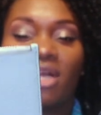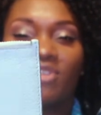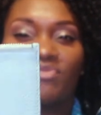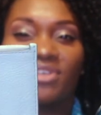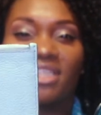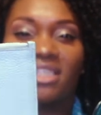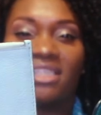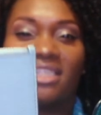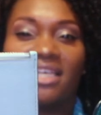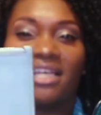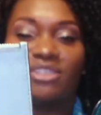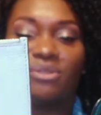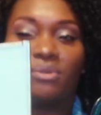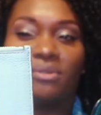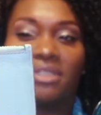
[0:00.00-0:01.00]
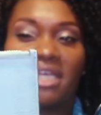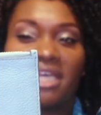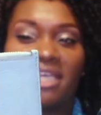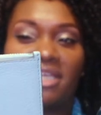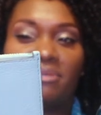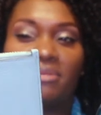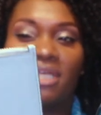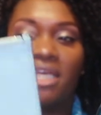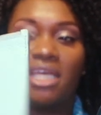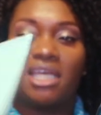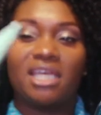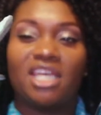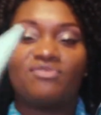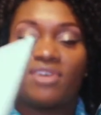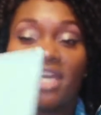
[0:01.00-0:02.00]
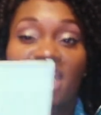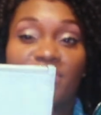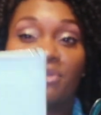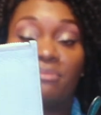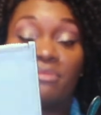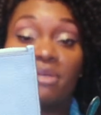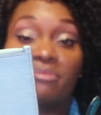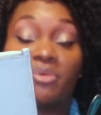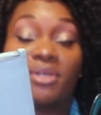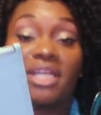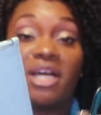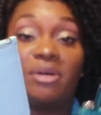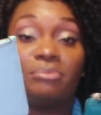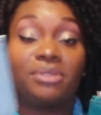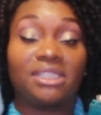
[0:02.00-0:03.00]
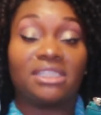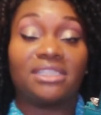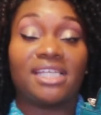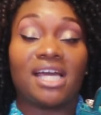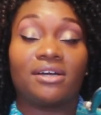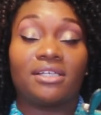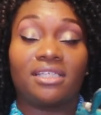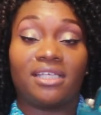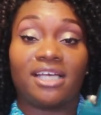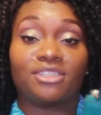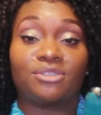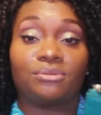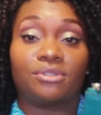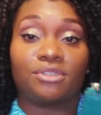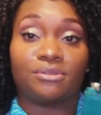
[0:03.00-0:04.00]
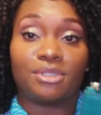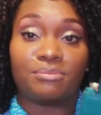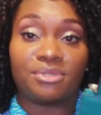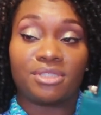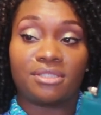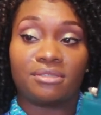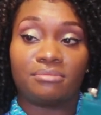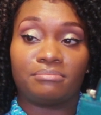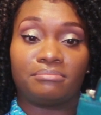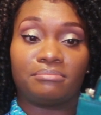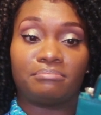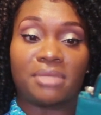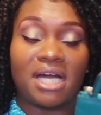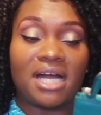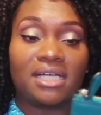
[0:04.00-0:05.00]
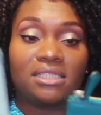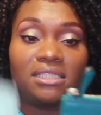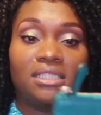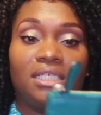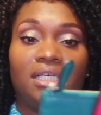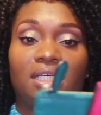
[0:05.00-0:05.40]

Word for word: I forget the actual name. If I can remember it, I'll put it down in the actual description box.